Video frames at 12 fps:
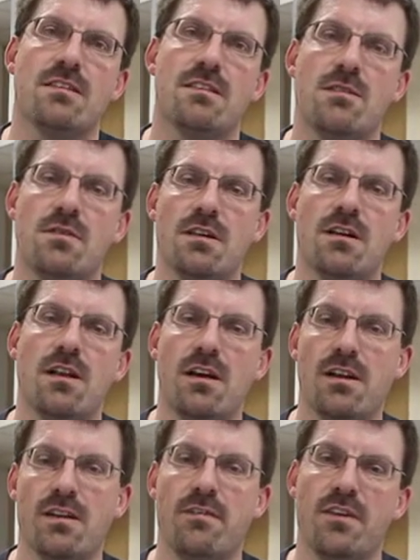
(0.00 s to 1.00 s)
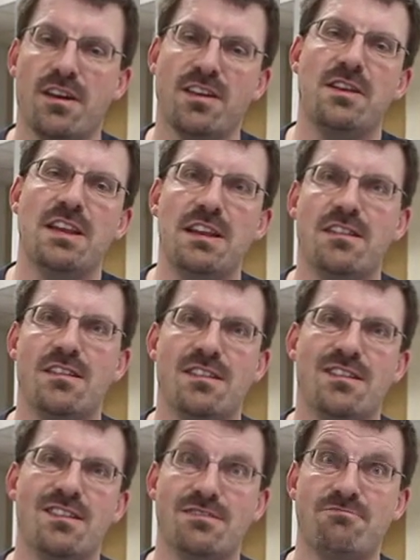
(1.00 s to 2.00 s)
So I can only
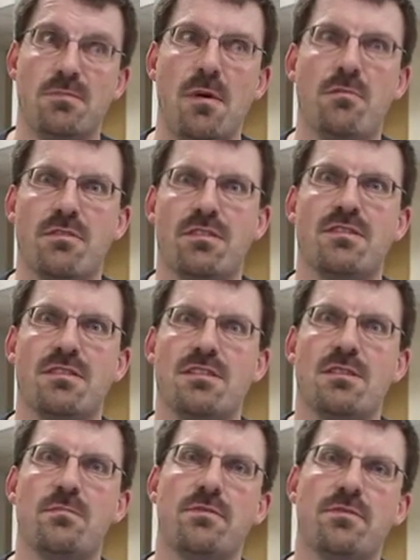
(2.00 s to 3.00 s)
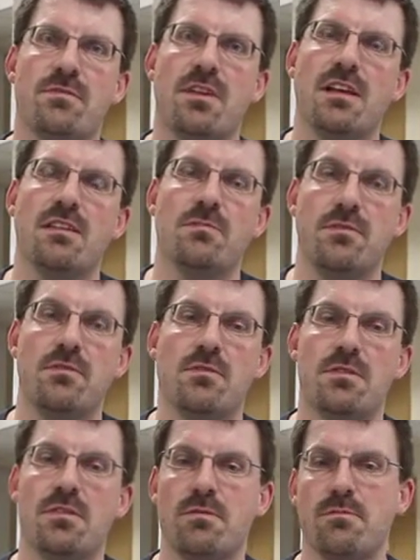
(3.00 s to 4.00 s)
remember a certain number of things before
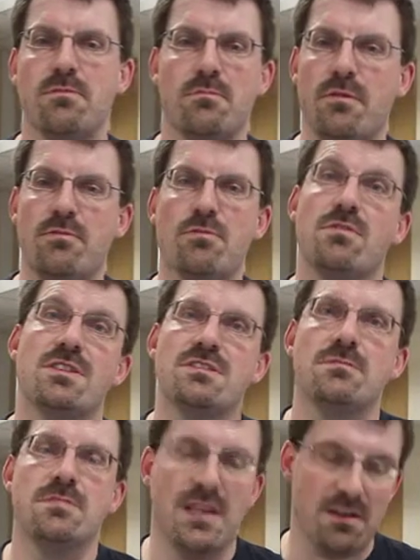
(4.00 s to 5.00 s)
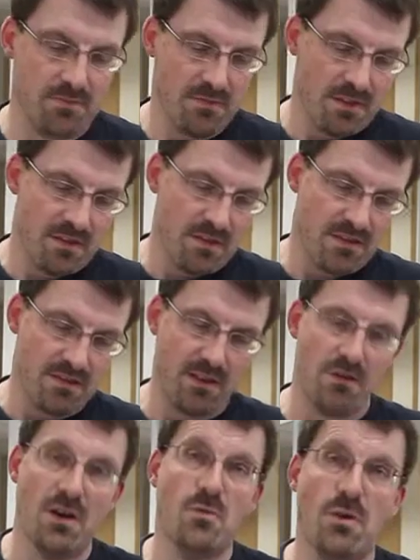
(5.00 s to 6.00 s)
writing them down. So
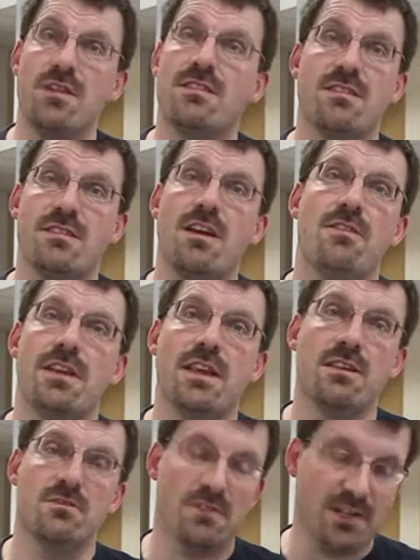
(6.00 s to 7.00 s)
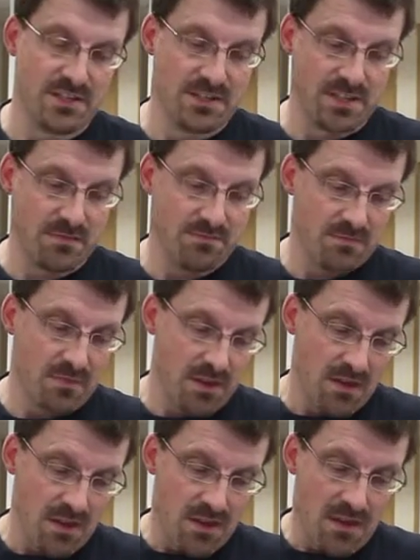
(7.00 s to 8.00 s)
I won't necessarily get all the lecture down.
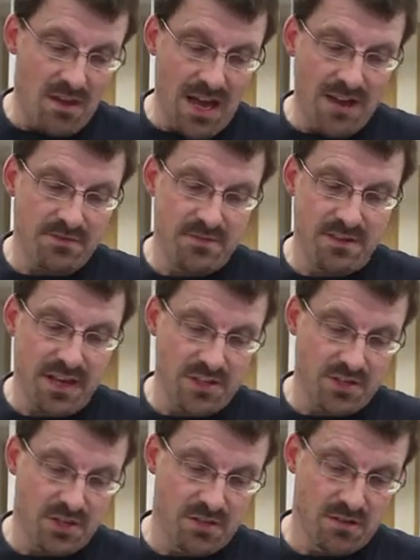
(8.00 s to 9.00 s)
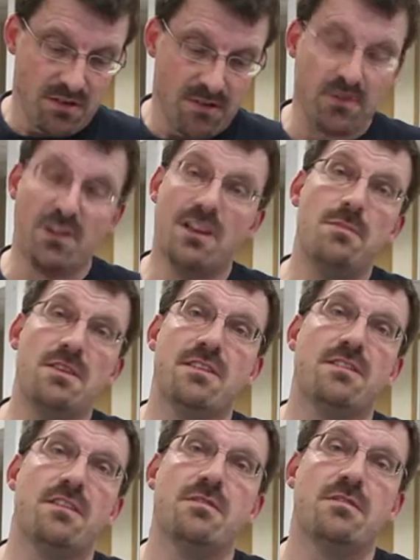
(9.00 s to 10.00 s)
After the lecture, I've got limited
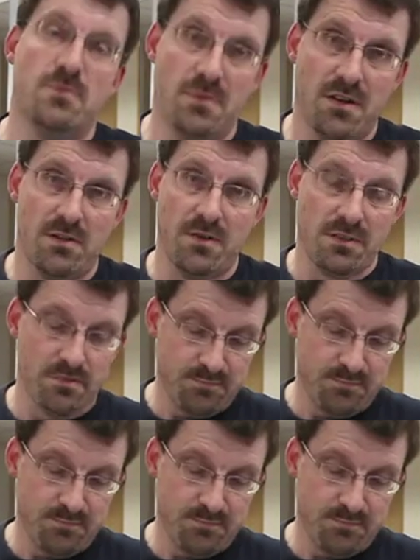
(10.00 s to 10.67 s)
notes to work with.